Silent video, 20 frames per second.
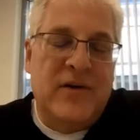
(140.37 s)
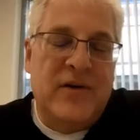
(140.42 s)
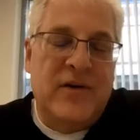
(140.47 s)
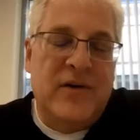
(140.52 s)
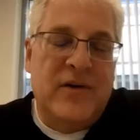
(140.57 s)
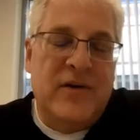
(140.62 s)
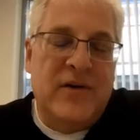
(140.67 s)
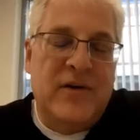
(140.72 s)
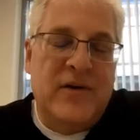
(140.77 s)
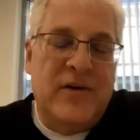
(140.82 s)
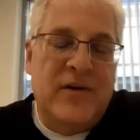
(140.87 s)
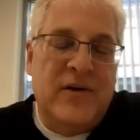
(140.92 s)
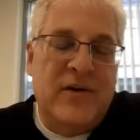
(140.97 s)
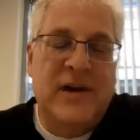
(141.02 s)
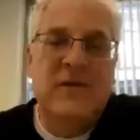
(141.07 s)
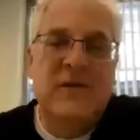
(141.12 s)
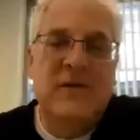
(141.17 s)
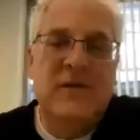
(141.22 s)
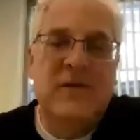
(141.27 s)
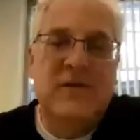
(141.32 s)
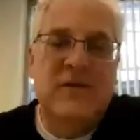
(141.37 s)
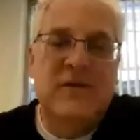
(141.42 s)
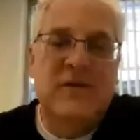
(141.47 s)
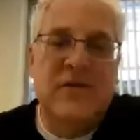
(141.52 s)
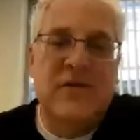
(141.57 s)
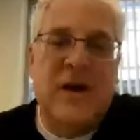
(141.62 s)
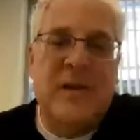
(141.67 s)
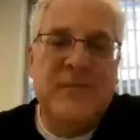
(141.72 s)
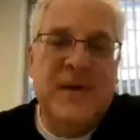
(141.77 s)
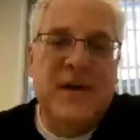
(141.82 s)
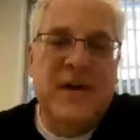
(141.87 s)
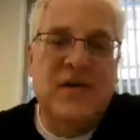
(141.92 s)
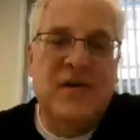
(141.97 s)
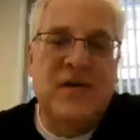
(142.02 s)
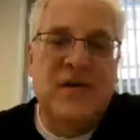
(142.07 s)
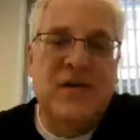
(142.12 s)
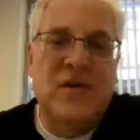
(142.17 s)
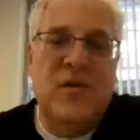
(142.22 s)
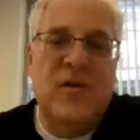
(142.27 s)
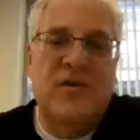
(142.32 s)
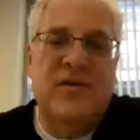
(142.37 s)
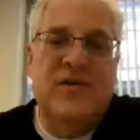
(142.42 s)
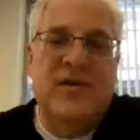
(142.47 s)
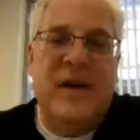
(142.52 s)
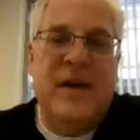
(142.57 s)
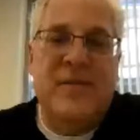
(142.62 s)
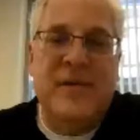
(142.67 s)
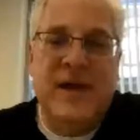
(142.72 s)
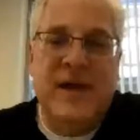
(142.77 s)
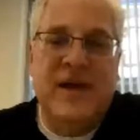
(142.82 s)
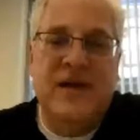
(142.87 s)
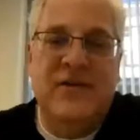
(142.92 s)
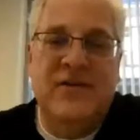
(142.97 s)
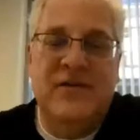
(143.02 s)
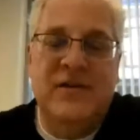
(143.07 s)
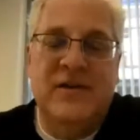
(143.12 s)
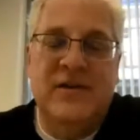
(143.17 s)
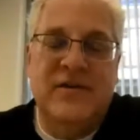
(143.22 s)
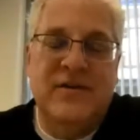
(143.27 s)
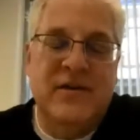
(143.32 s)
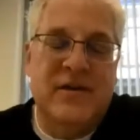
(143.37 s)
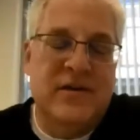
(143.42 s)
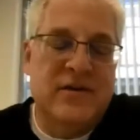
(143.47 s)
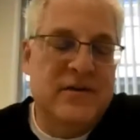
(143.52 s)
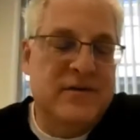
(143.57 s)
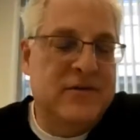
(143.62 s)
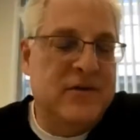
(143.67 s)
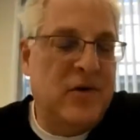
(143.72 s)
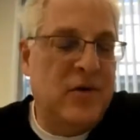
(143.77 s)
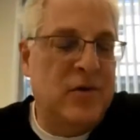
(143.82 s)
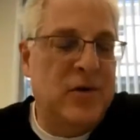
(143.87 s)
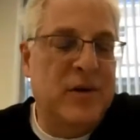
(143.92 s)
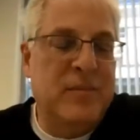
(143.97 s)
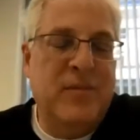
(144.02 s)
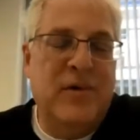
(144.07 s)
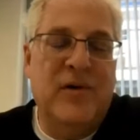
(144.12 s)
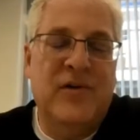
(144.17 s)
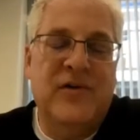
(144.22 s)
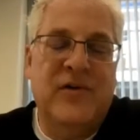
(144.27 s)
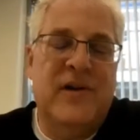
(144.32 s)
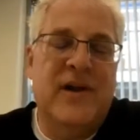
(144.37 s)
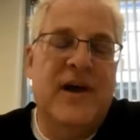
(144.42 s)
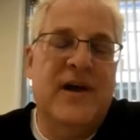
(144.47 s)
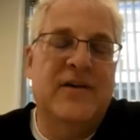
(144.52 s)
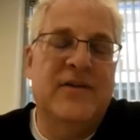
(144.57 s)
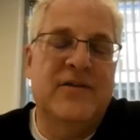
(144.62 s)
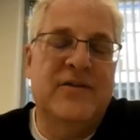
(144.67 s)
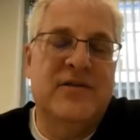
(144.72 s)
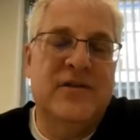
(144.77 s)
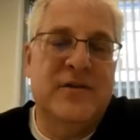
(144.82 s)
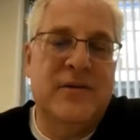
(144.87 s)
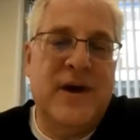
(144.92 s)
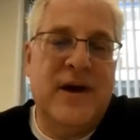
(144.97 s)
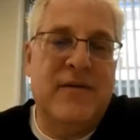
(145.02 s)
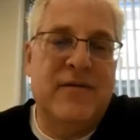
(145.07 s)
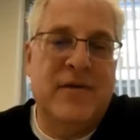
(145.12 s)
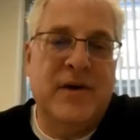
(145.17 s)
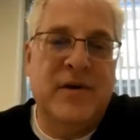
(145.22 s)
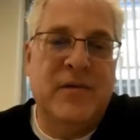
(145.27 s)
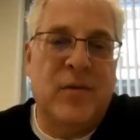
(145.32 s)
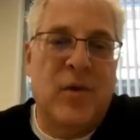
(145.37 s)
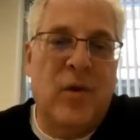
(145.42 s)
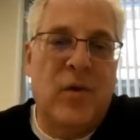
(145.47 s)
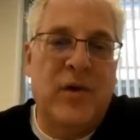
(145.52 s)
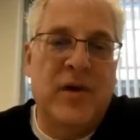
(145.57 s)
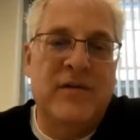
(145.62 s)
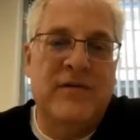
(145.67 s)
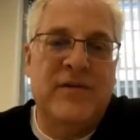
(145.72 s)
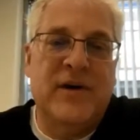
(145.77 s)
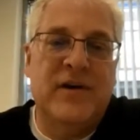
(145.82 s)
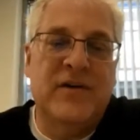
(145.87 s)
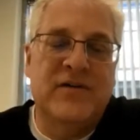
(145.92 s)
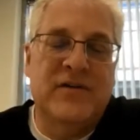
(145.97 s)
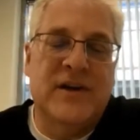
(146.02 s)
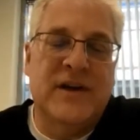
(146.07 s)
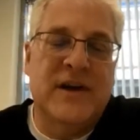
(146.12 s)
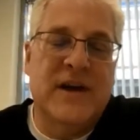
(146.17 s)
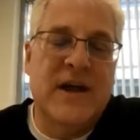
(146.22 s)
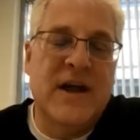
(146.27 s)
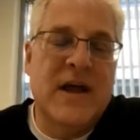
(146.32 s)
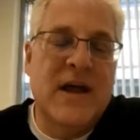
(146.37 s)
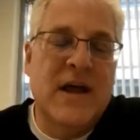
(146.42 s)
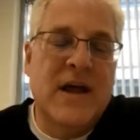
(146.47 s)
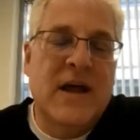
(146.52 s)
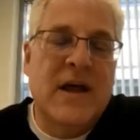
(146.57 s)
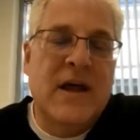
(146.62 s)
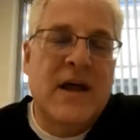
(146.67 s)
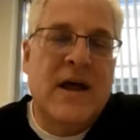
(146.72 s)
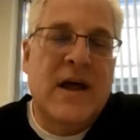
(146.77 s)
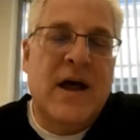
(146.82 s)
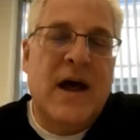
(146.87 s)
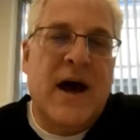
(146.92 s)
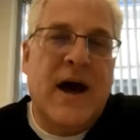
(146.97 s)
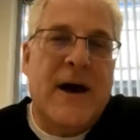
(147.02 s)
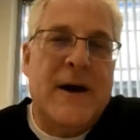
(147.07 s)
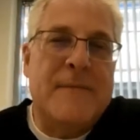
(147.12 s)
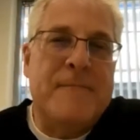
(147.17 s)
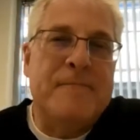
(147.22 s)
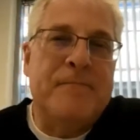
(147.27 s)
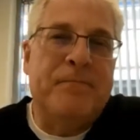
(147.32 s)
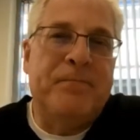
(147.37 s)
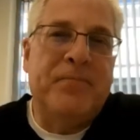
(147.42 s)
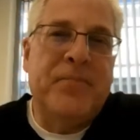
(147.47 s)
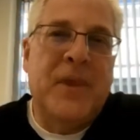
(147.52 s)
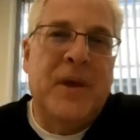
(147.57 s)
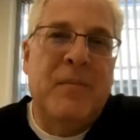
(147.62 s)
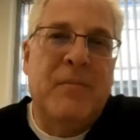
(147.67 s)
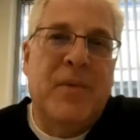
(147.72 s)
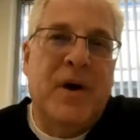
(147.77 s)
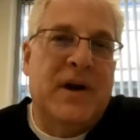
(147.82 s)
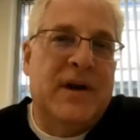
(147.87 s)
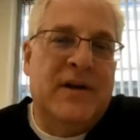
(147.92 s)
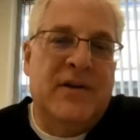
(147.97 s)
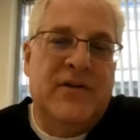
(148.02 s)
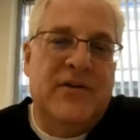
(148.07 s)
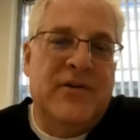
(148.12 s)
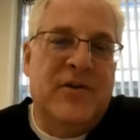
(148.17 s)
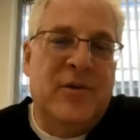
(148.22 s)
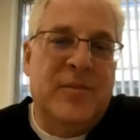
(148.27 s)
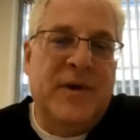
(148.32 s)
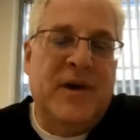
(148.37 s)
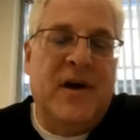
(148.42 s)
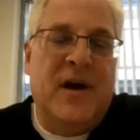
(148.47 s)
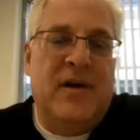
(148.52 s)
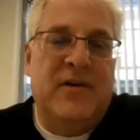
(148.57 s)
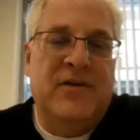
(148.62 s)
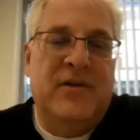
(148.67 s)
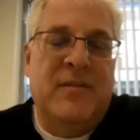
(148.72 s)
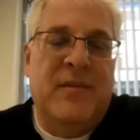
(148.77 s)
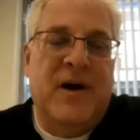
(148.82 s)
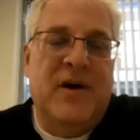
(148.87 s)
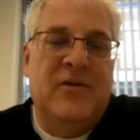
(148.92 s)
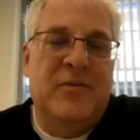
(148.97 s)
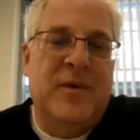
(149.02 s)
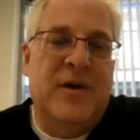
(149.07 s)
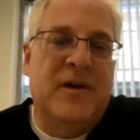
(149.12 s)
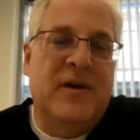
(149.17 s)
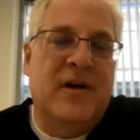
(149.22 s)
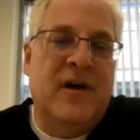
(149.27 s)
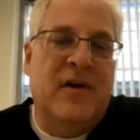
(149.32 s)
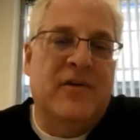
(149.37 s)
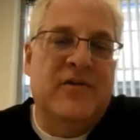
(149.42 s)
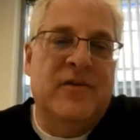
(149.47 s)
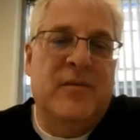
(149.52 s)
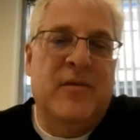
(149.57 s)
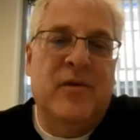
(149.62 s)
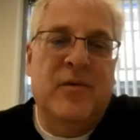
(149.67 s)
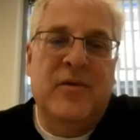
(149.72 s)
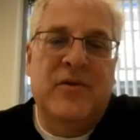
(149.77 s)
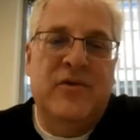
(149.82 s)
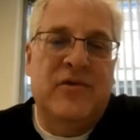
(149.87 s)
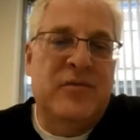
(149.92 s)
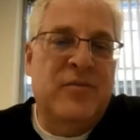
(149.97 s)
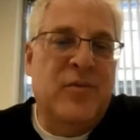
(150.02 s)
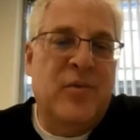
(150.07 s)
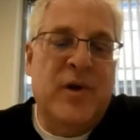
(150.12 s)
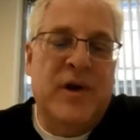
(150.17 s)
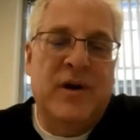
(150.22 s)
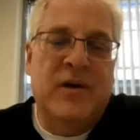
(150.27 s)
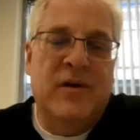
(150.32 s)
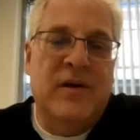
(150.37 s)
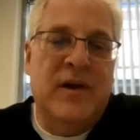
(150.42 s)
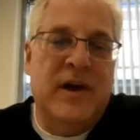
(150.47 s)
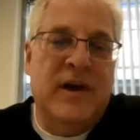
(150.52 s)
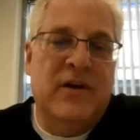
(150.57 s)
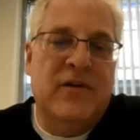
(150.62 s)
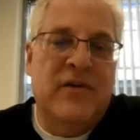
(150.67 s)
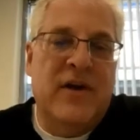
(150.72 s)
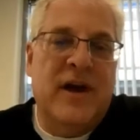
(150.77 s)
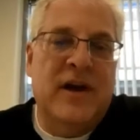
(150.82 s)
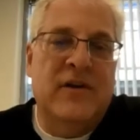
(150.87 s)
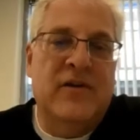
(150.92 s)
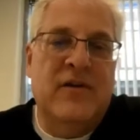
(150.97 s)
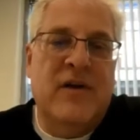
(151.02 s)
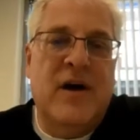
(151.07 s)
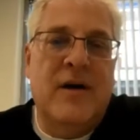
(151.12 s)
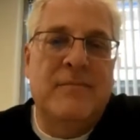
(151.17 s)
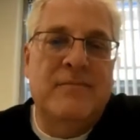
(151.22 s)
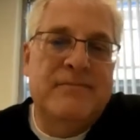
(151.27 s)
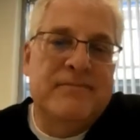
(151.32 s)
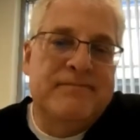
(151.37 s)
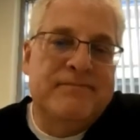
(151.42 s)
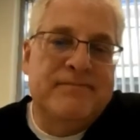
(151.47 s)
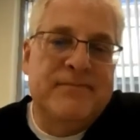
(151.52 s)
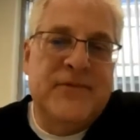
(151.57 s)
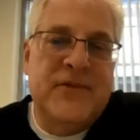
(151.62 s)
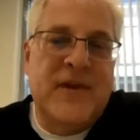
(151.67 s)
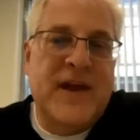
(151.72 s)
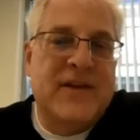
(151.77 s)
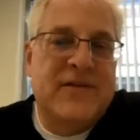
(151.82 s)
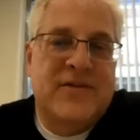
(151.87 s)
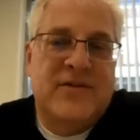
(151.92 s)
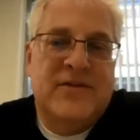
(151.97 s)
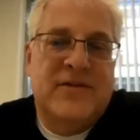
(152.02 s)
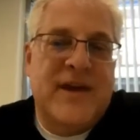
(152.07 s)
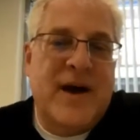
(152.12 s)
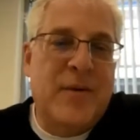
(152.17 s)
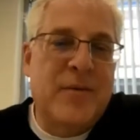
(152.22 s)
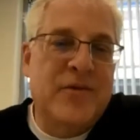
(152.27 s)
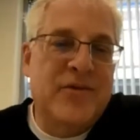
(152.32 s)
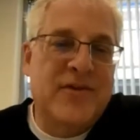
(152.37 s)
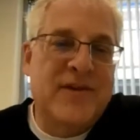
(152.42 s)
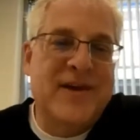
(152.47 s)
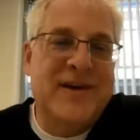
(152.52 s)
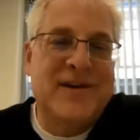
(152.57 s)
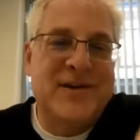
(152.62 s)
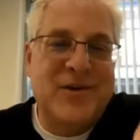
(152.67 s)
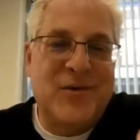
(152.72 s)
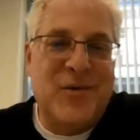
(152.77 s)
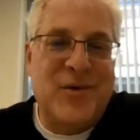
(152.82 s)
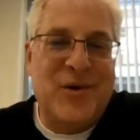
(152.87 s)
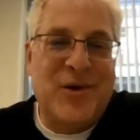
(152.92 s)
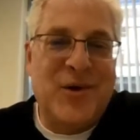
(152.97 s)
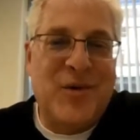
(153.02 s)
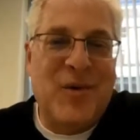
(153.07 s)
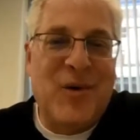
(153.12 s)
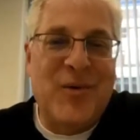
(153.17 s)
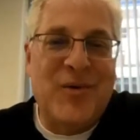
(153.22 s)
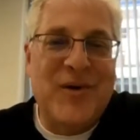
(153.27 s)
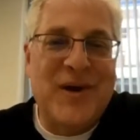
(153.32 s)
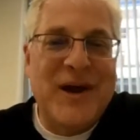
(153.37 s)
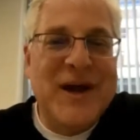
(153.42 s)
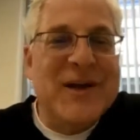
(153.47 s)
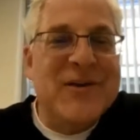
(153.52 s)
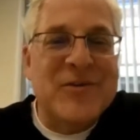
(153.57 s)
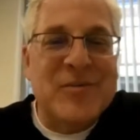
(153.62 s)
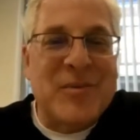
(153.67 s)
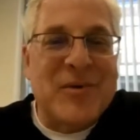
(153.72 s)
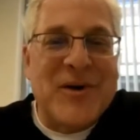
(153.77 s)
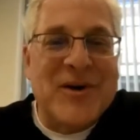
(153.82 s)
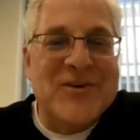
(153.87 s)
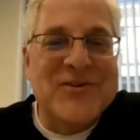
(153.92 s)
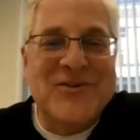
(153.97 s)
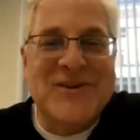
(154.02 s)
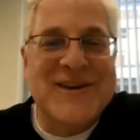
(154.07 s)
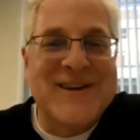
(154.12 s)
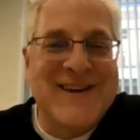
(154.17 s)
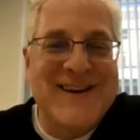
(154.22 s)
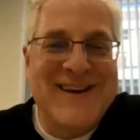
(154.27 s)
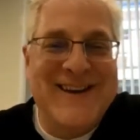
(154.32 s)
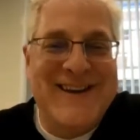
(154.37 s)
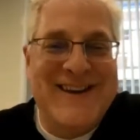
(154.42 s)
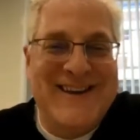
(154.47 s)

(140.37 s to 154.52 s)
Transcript: to roll out drop-dead gorgeous applications that are totally personalized to every role and function, but can still be customized by the customer with just point and click and drag and drop. So that was the quote unquote inspiration.